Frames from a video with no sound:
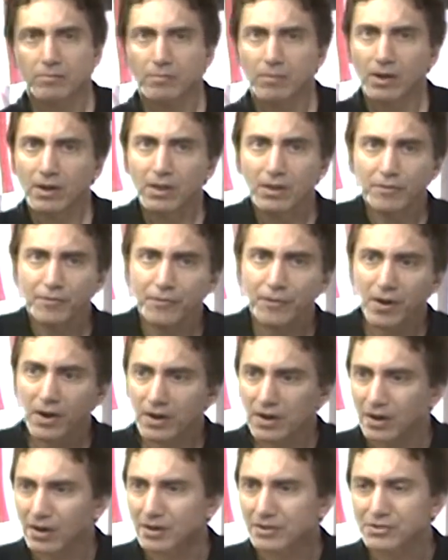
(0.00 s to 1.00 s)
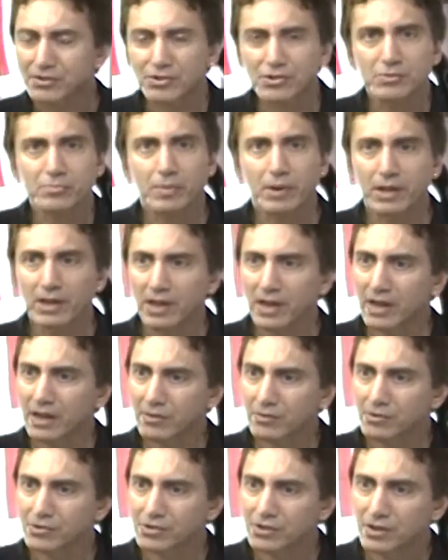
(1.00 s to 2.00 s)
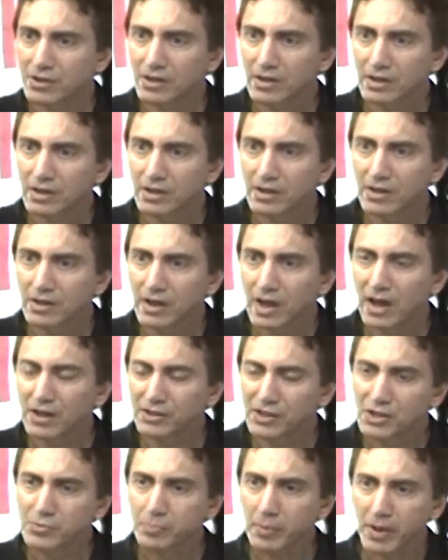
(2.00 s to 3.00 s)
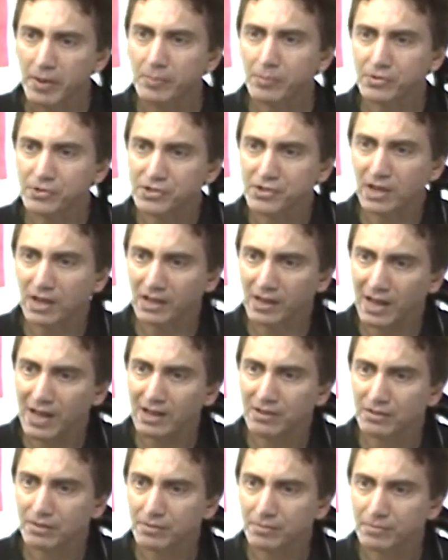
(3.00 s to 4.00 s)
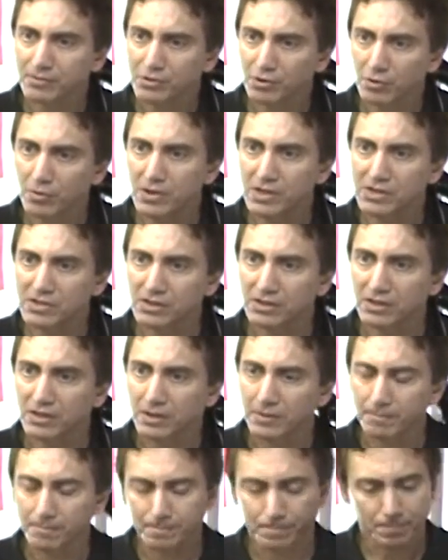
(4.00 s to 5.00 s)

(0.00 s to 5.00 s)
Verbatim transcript: Motherfucker, excuse my language. How these people sell out so easily.